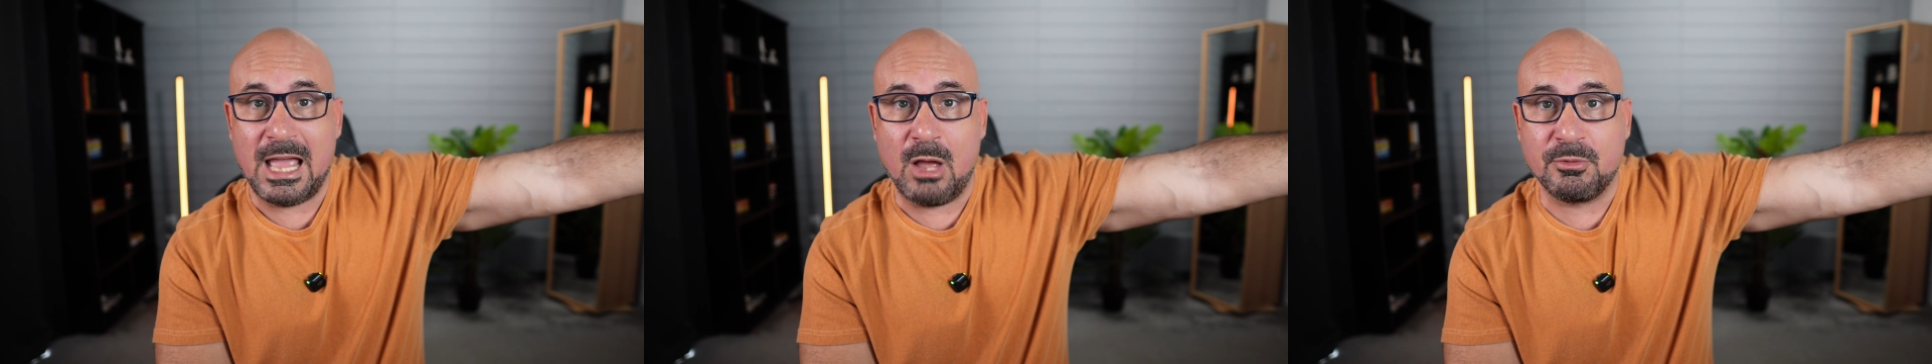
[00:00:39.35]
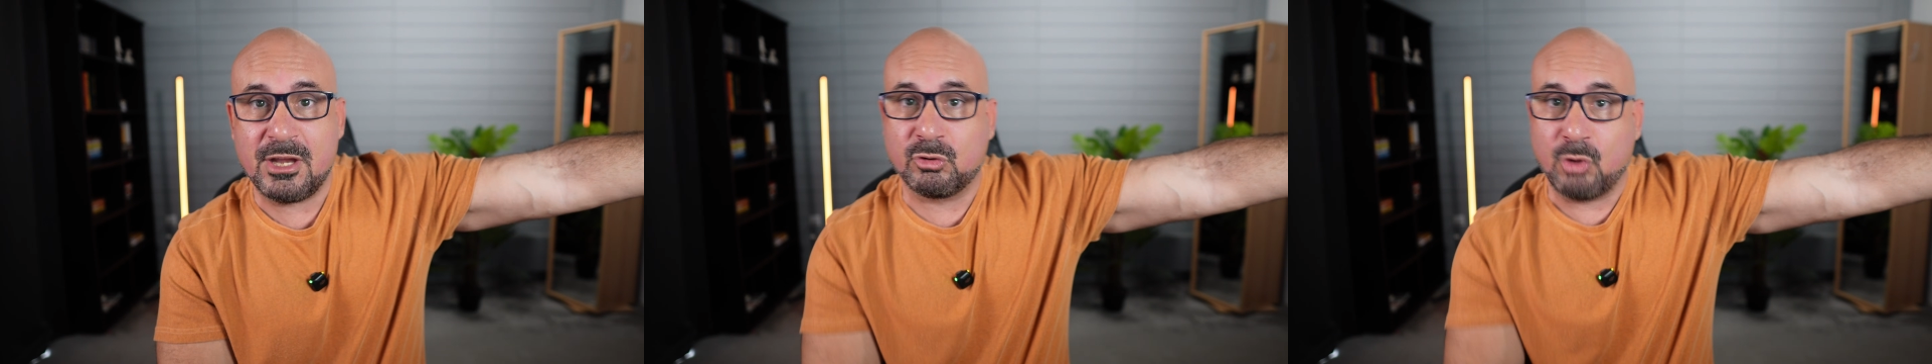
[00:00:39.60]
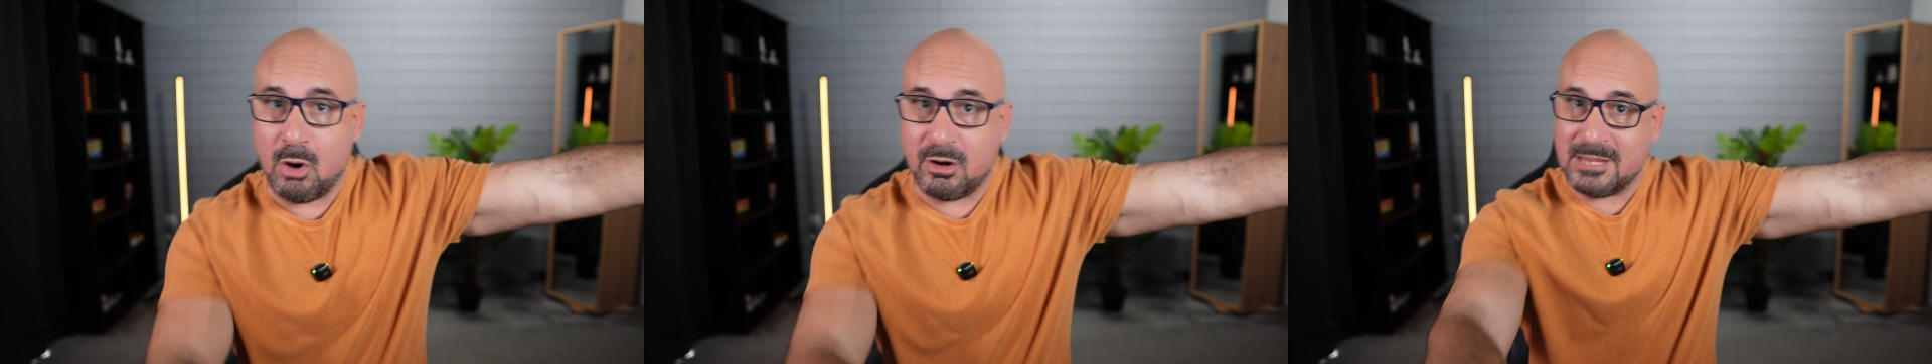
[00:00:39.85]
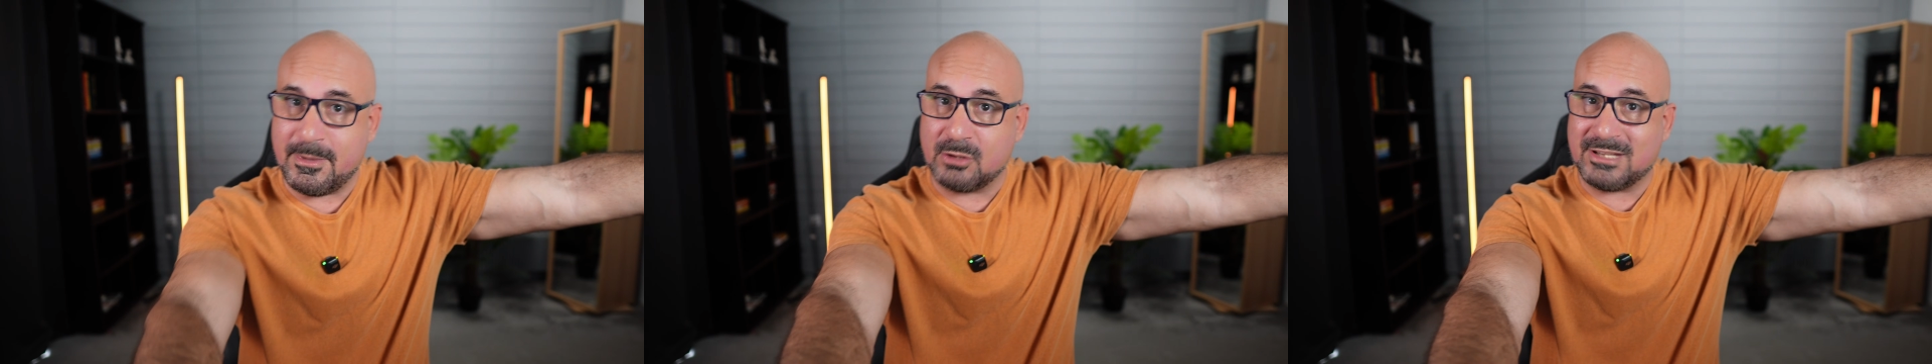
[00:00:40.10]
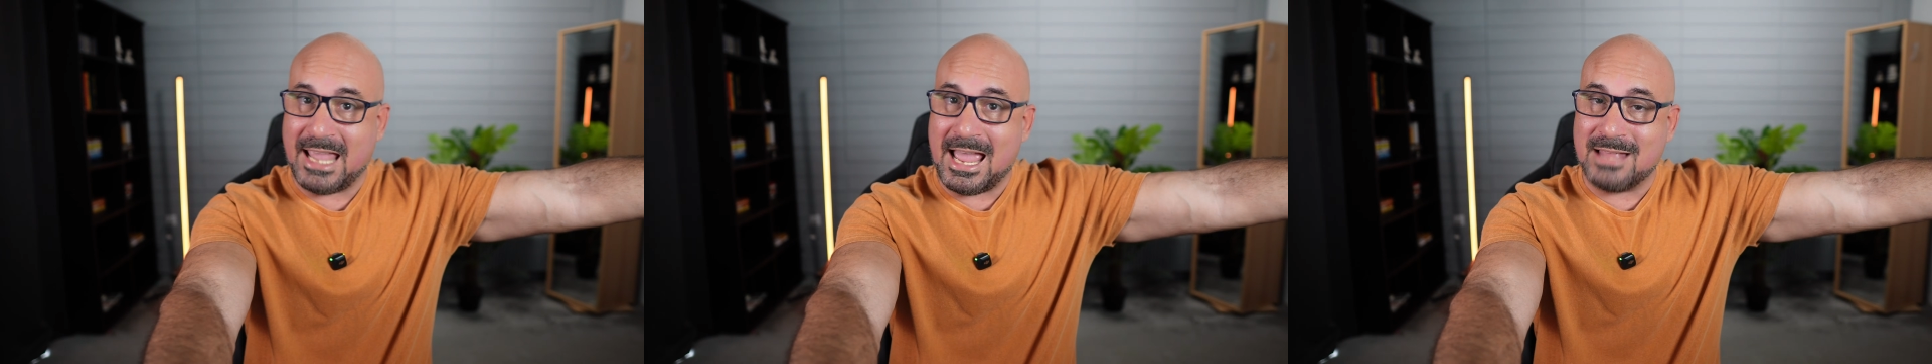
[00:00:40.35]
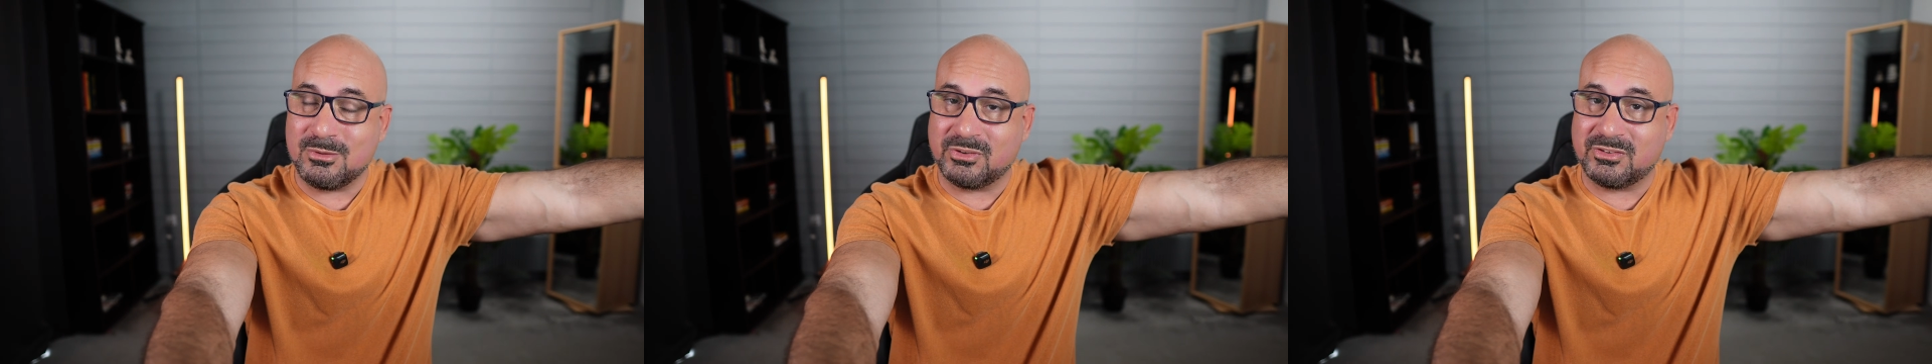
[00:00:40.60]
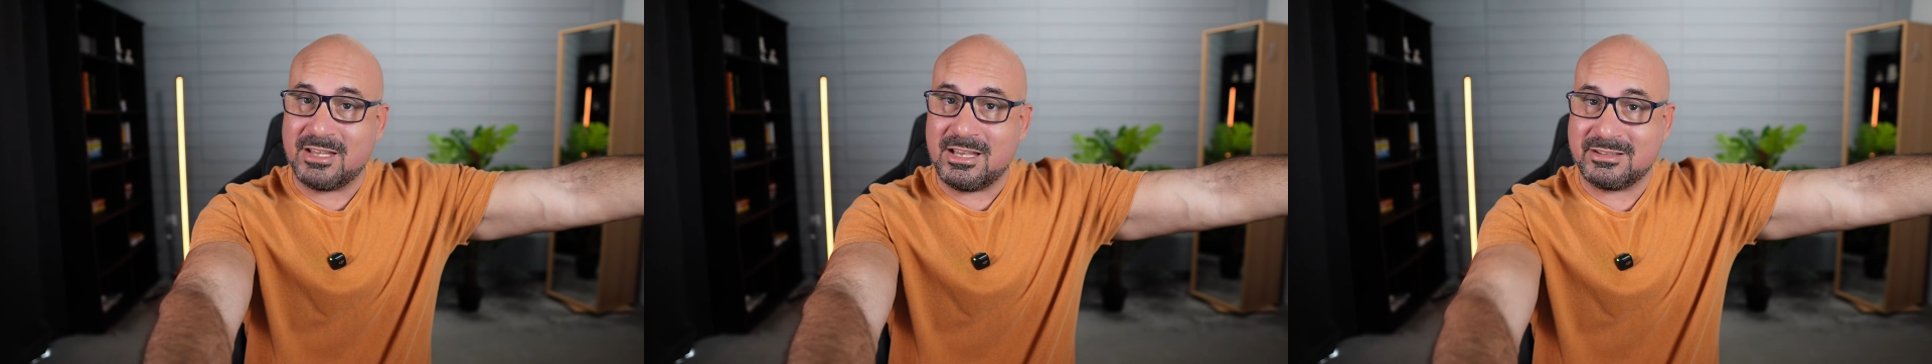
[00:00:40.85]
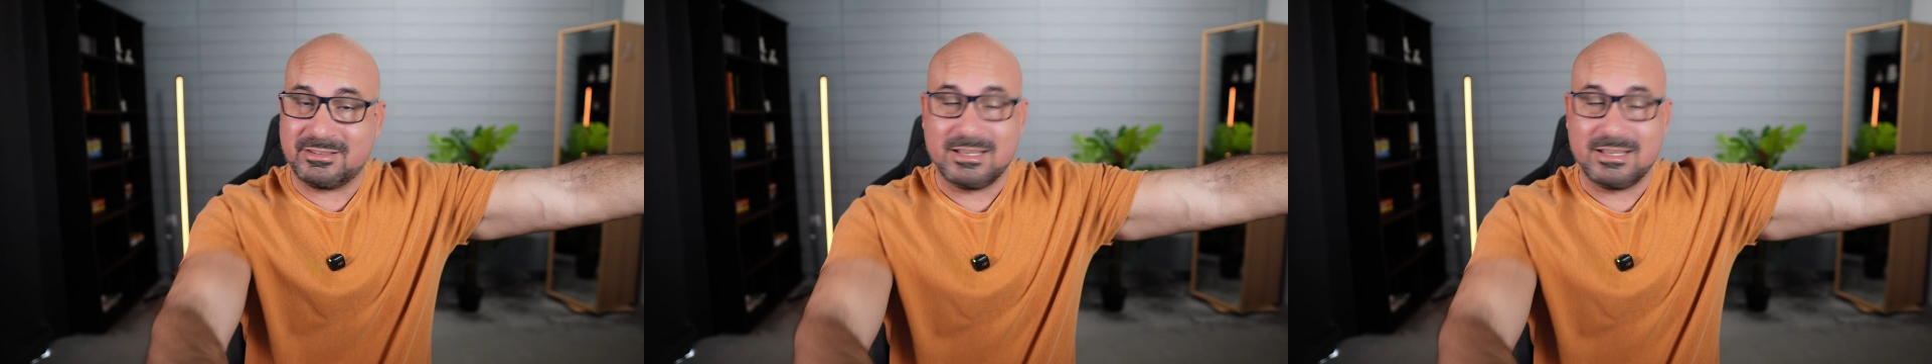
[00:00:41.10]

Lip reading: out there talking about candlesticks,